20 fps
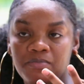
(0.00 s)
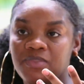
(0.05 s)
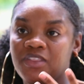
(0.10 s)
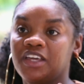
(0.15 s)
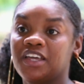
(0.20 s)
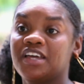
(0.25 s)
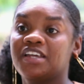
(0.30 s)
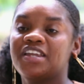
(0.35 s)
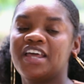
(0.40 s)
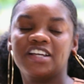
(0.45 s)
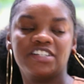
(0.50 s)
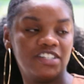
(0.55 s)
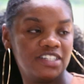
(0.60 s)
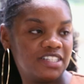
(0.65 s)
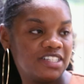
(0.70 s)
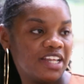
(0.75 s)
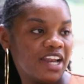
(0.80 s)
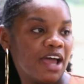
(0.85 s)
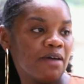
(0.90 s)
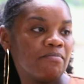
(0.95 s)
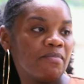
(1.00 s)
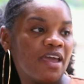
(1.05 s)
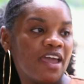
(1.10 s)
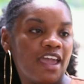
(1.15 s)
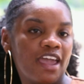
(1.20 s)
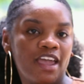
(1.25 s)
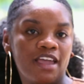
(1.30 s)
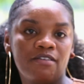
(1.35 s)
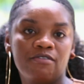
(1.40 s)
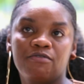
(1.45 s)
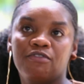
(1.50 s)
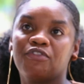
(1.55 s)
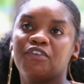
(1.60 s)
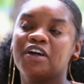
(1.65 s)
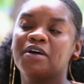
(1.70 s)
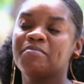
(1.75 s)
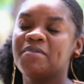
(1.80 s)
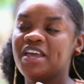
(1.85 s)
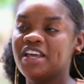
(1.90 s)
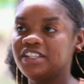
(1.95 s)
the connections that I made
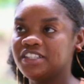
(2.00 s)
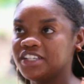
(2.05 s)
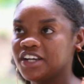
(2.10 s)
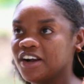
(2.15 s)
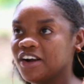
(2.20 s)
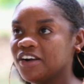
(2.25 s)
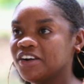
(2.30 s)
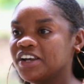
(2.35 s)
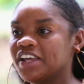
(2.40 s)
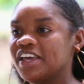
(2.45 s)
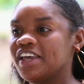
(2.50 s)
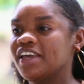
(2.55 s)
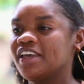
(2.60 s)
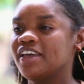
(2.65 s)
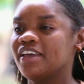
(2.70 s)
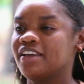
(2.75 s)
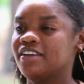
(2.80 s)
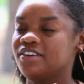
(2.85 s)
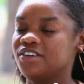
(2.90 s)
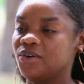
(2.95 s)
from interning and